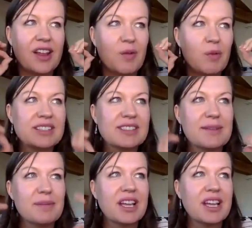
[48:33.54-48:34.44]
when
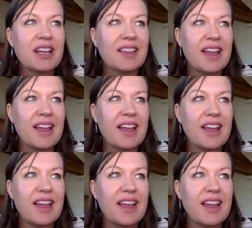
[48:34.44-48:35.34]
somebody like
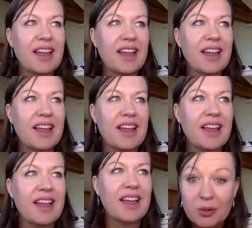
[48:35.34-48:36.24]
teaches me
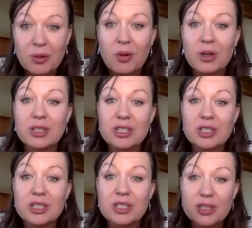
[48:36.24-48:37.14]
something new
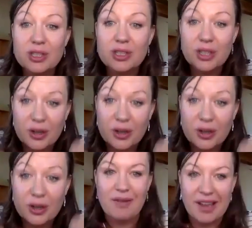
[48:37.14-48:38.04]
or shows me
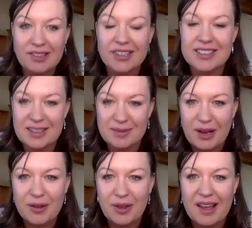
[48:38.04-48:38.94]
an area of
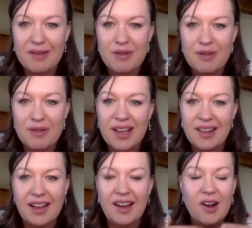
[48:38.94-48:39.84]
ignorance in my own
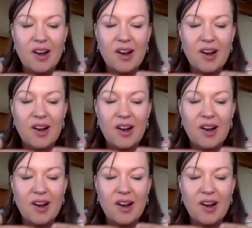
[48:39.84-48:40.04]
life